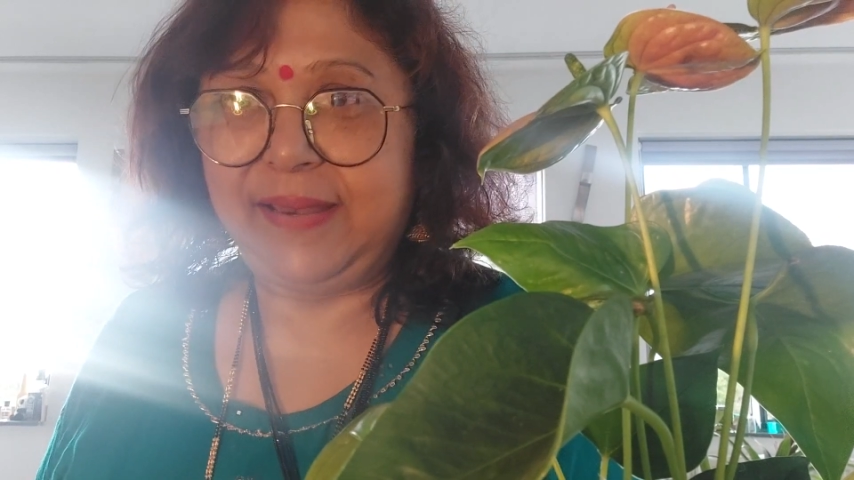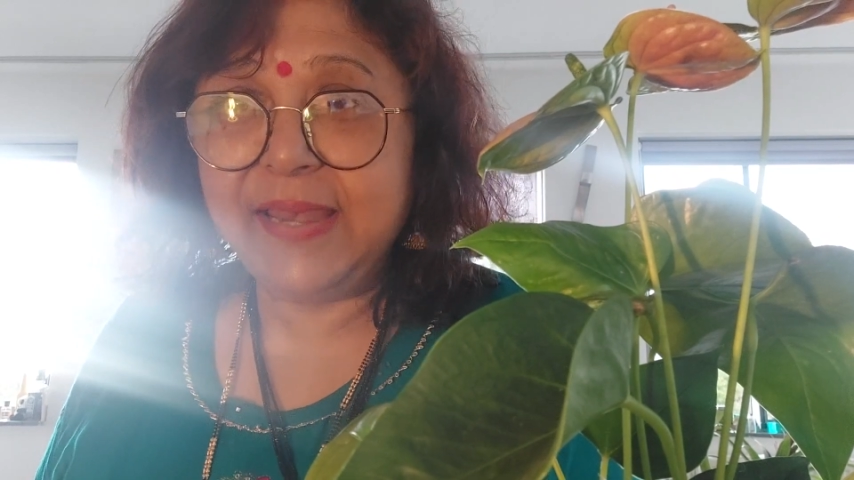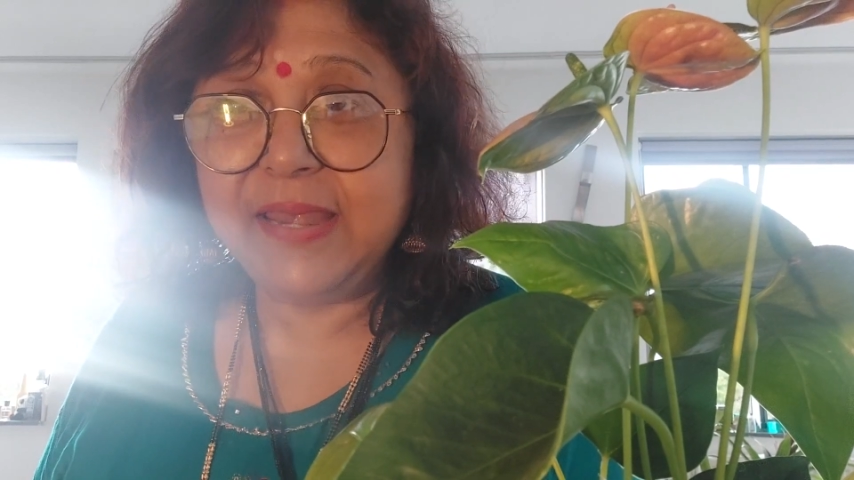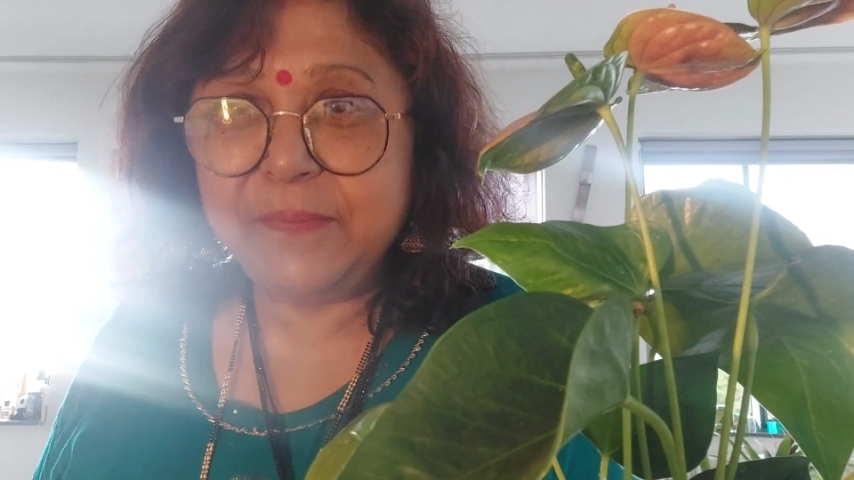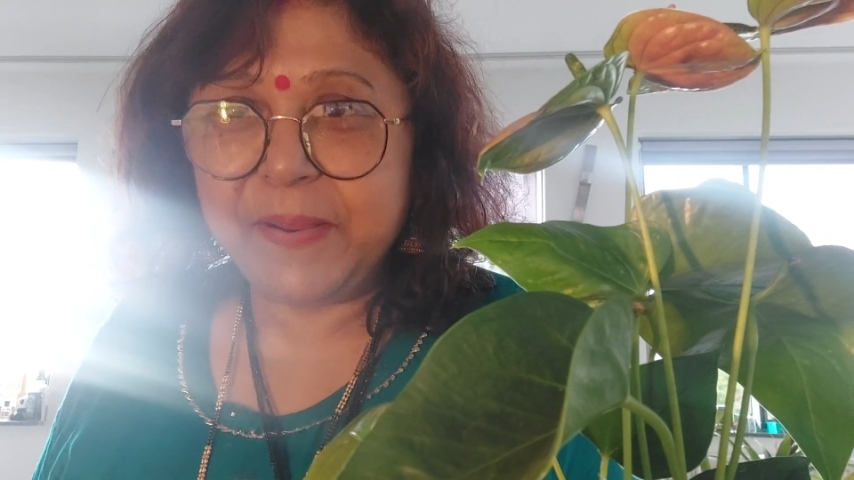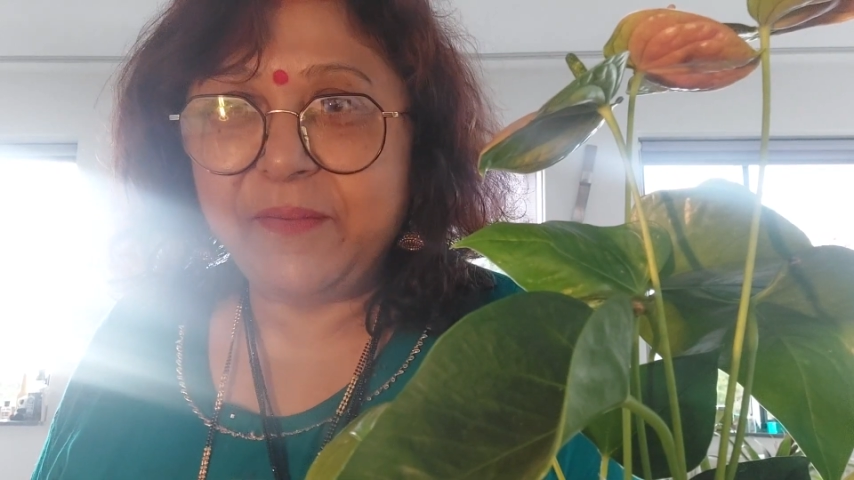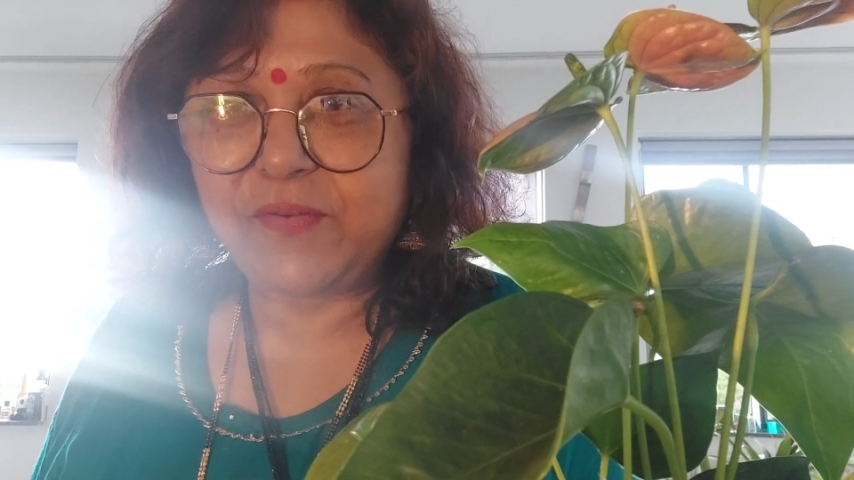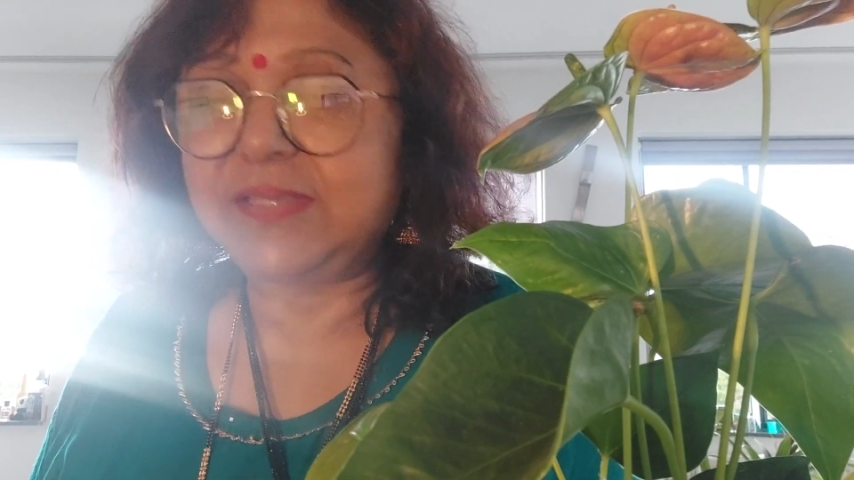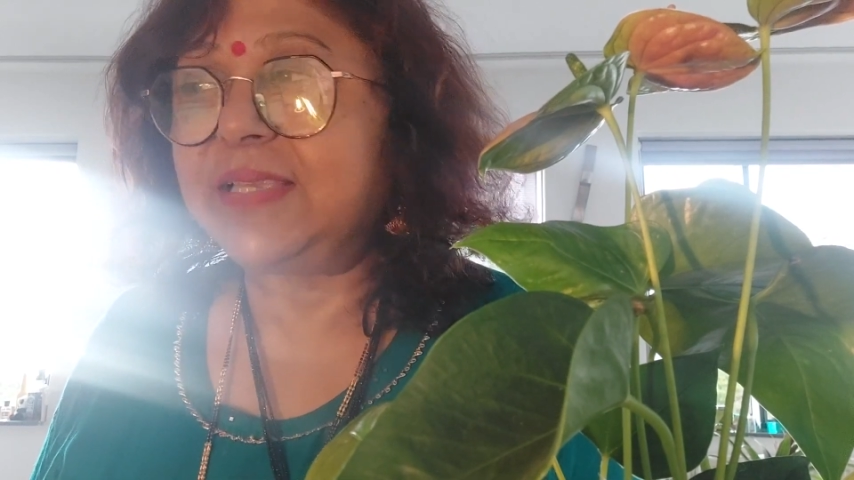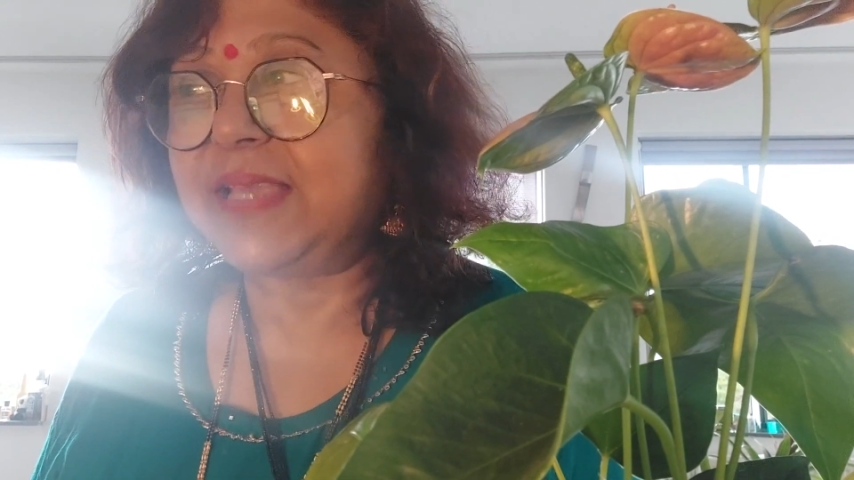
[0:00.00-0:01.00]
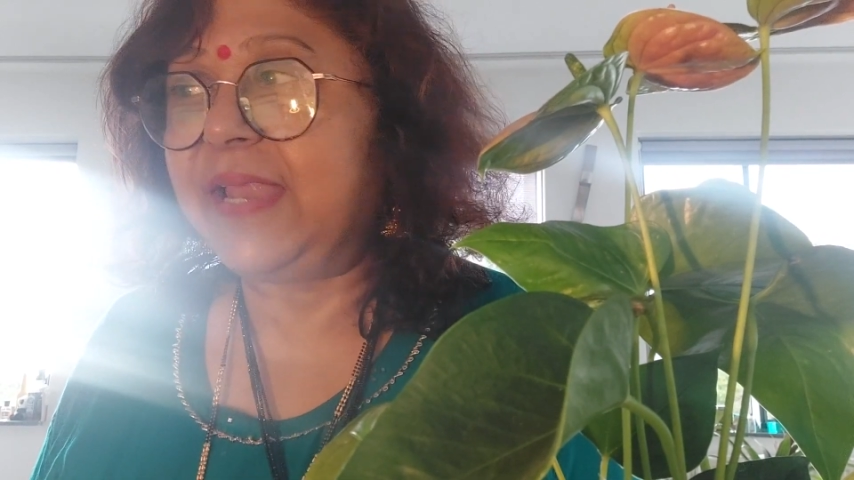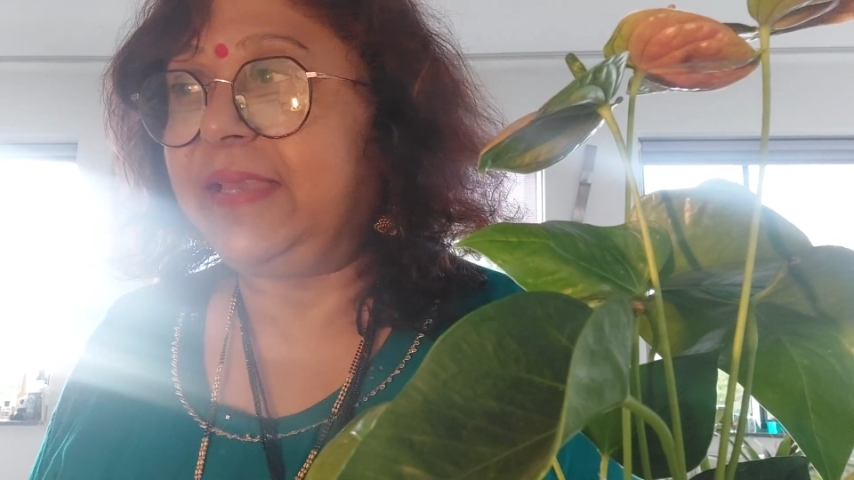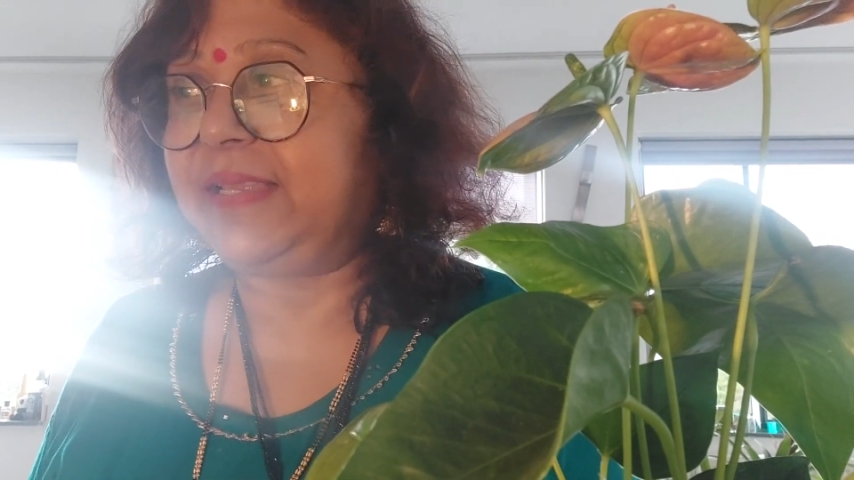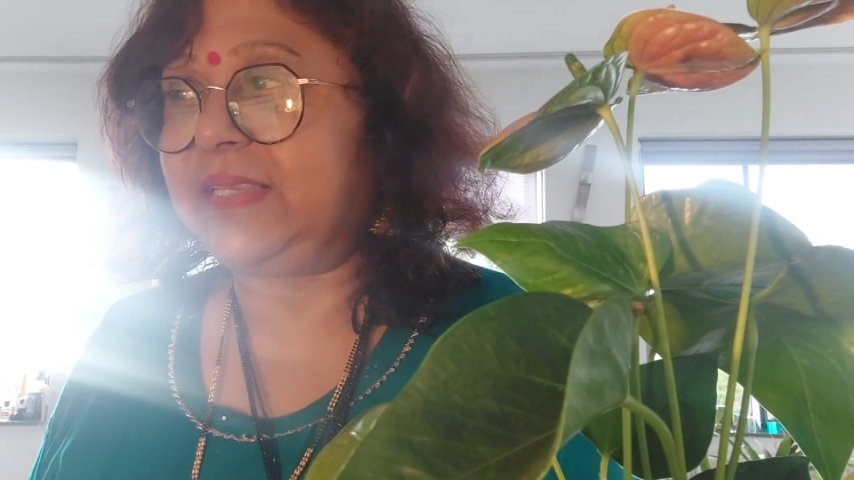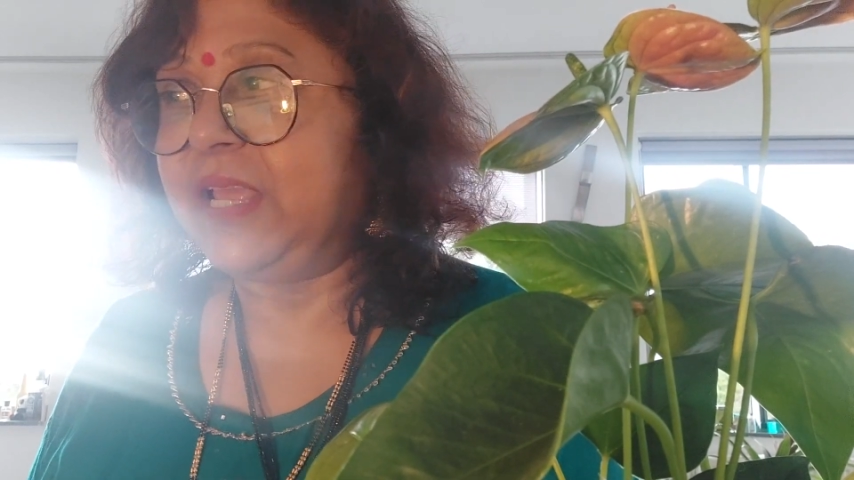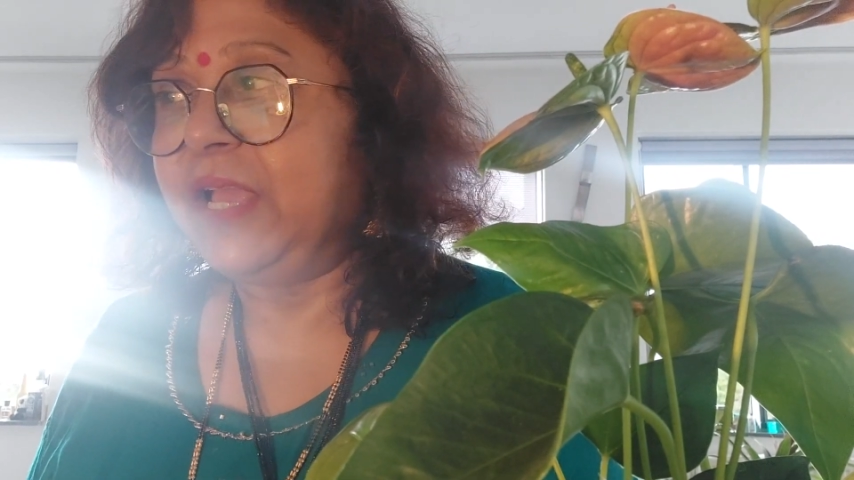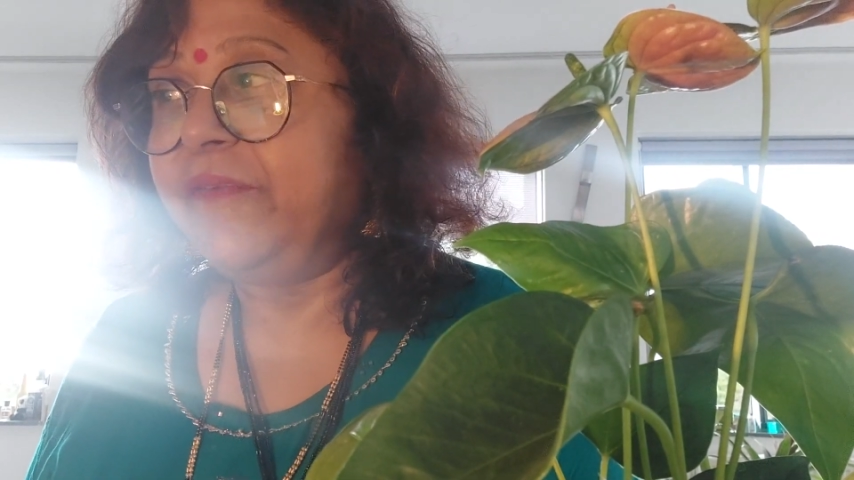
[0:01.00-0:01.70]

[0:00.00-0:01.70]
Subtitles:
Lindemann was the scientist,